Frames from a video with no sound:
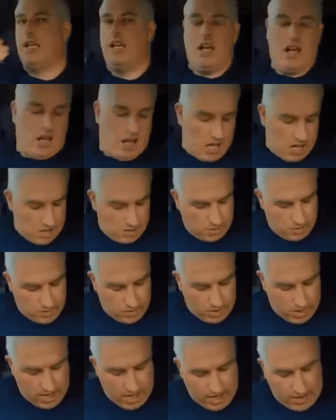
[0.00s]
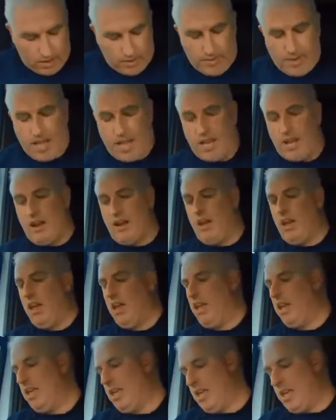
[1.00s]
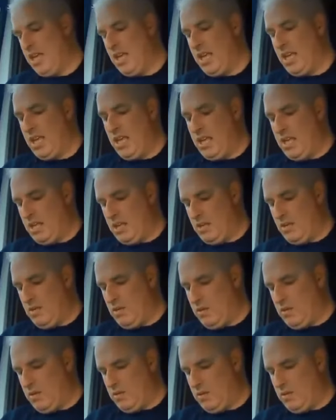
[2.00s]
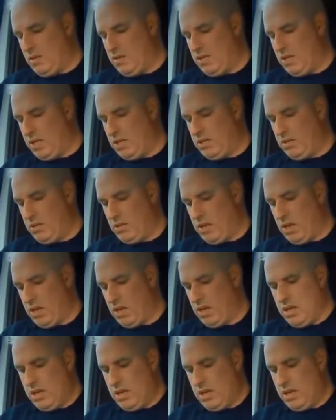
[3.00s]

Oh, we're going to head up there now. Oh, what's this doing?